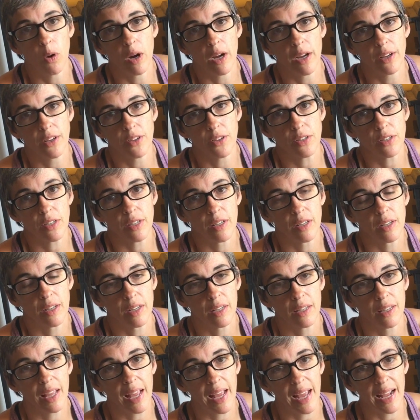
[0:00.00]
was
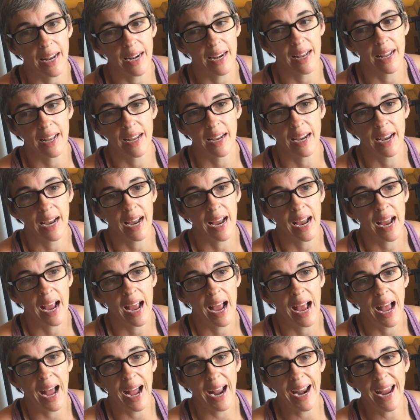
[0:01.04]
that
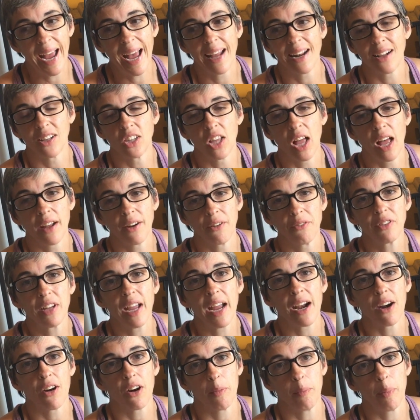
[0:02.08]
I had a lot of
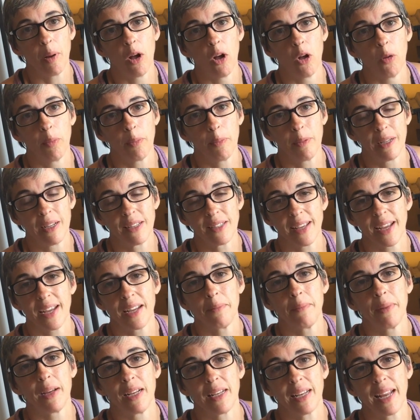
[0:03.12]
carrot pulp because I
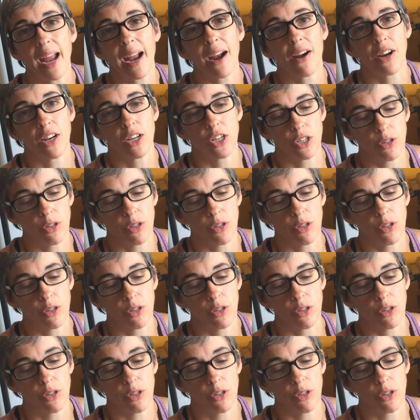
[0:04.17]
had made carrot